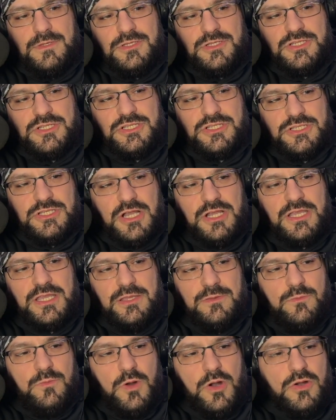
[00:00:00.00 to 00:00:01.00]

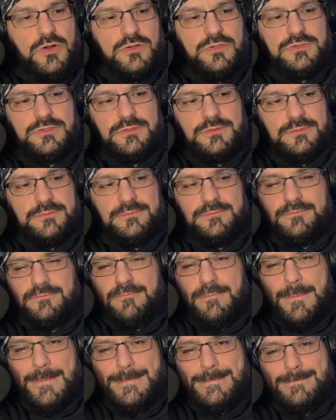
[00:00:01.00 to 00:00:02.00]
sucky world.
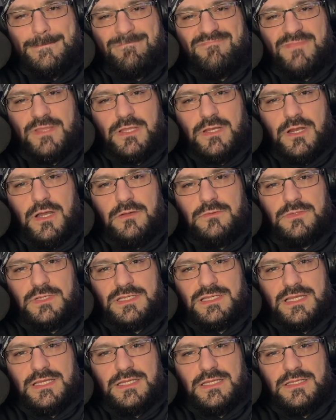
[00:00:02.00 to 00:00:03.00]
You know,
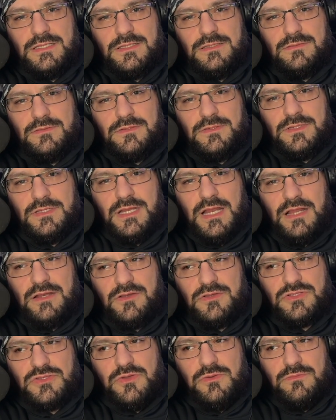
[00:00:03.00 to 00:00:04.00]
you're
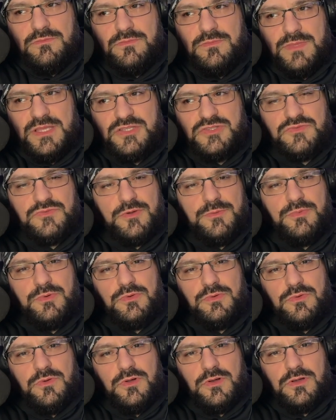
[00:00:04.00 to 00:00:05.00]
not so
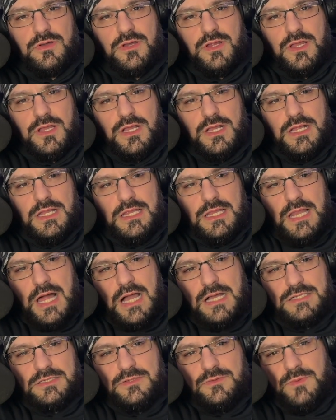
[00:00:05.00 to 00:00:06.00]
miserable or
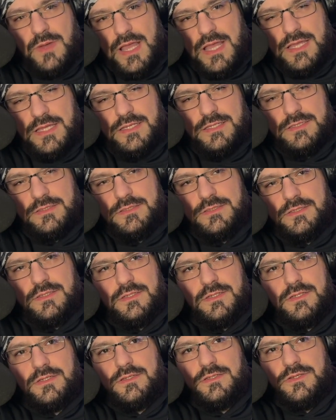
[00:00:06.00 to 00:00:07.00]
locked away.
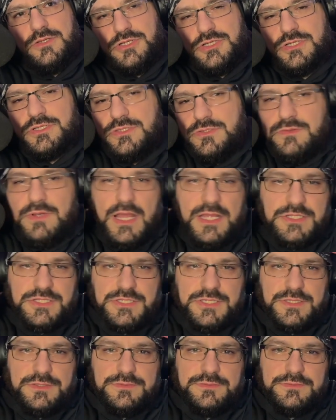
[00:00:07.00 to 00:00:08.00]
You should do that
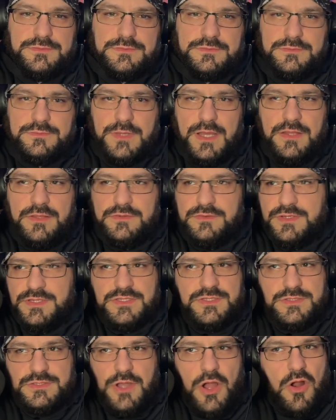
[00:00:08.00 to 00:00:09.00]
shit. Whether
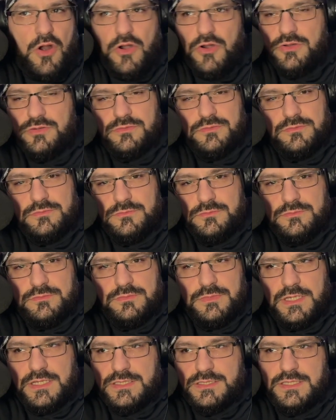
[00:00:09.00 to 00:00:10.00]
it's art,
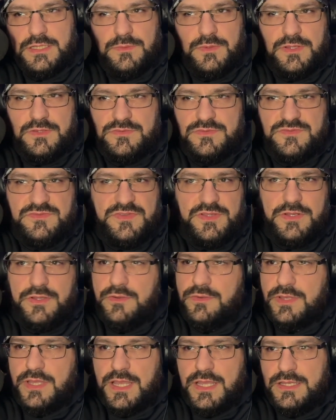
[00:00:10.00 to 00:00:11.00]
like I said, whether it's
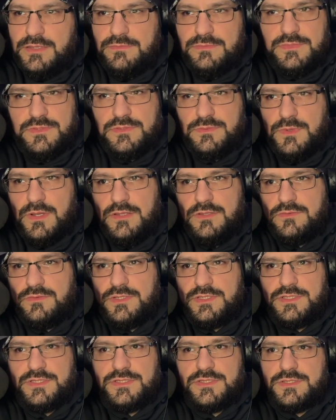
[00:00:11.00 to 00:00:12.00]
video games, whether
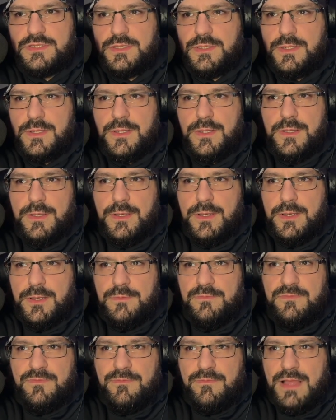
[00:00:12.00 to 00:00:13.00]
it's
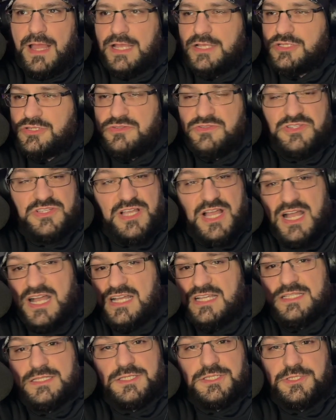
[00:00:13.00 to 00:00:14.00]

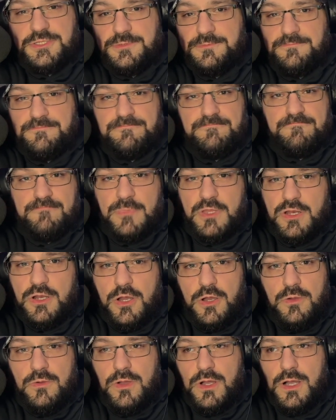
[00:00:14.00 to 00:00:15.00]
exercise, you
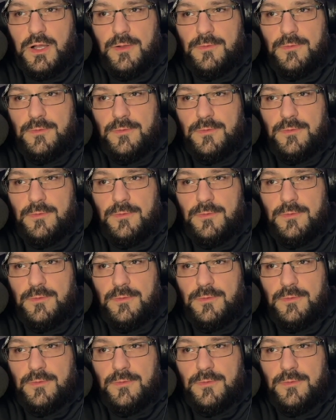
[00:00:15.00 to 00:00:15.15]
know.